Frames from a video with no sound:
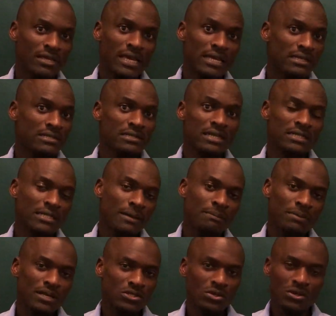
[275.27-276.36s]
get a
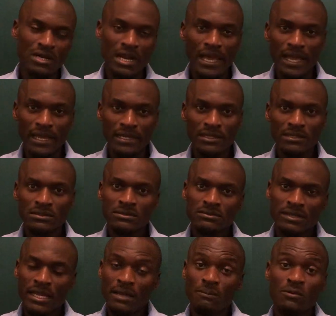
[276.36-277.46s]
template online
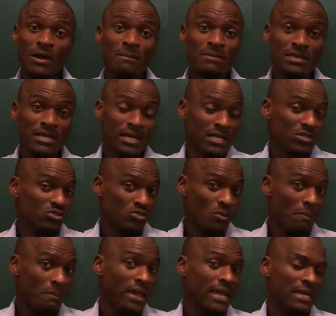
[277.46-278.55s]
and probably
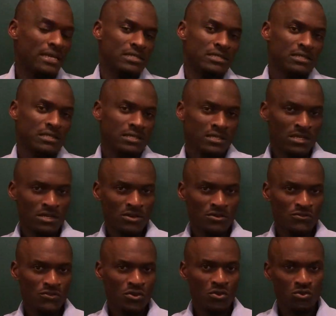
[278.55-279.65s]
custom make it
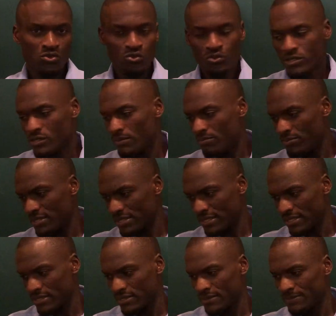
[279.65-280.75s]
for your tourism
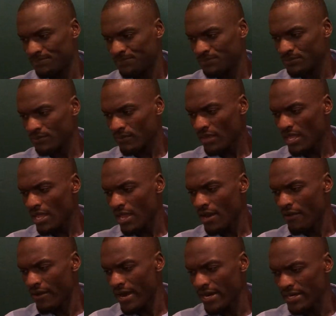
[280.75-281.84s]
business.
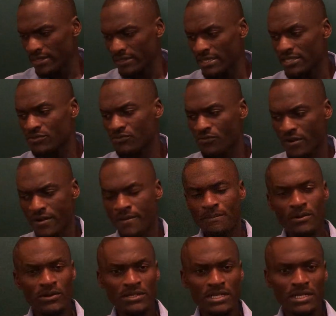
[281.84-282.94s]
All right, that's very
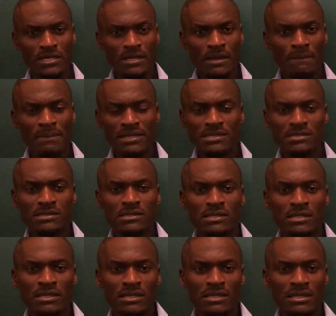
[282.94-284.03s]
important. But
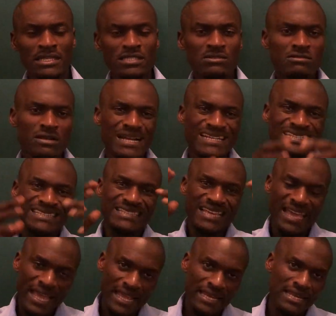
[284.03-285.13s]
let's look at the
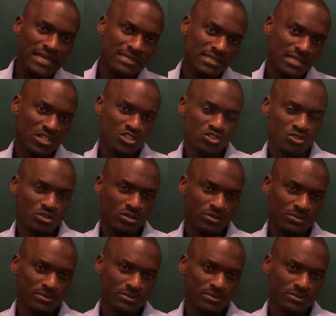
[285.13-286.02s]
header section